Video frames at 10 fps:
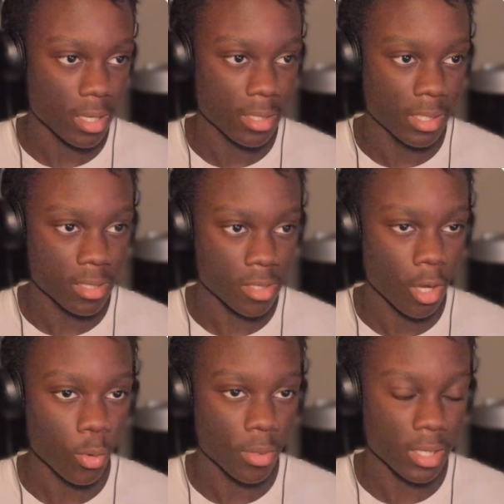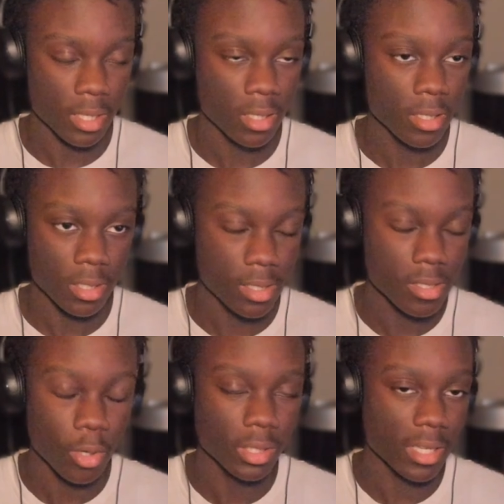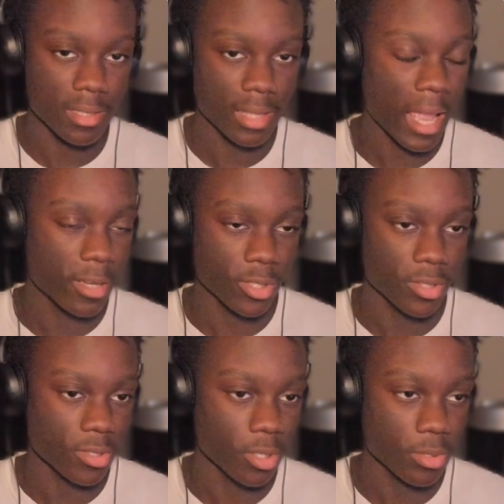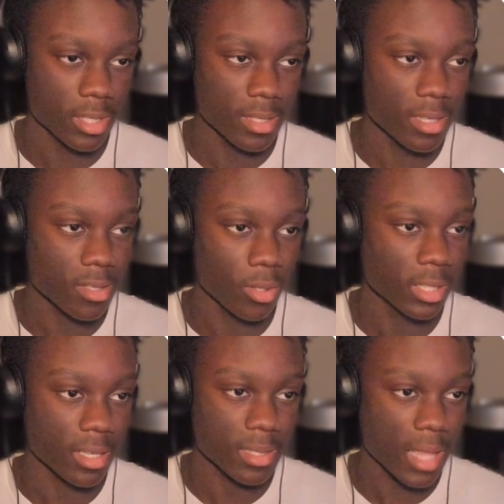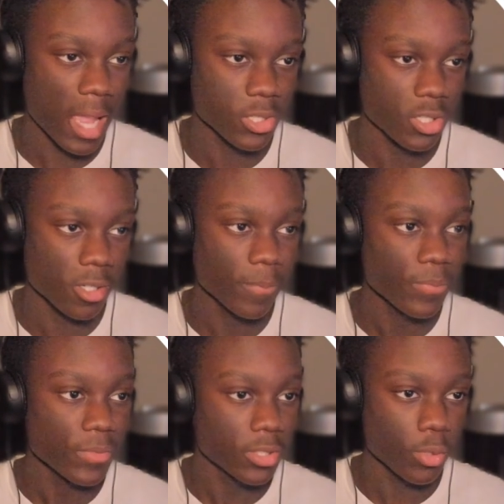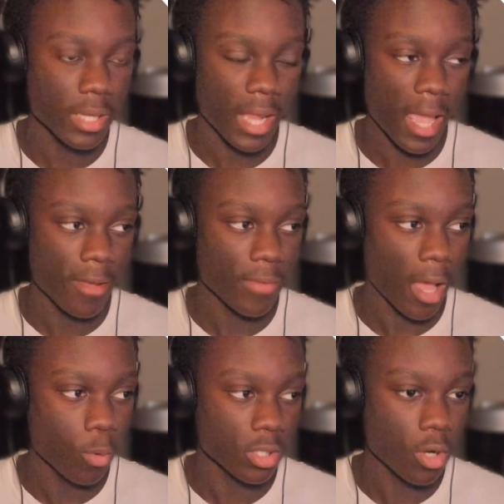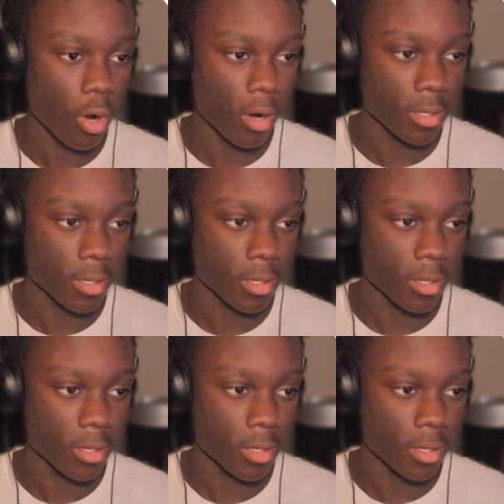Disco, he's only a slasher, so since he's only a slasher, you could have, I would guard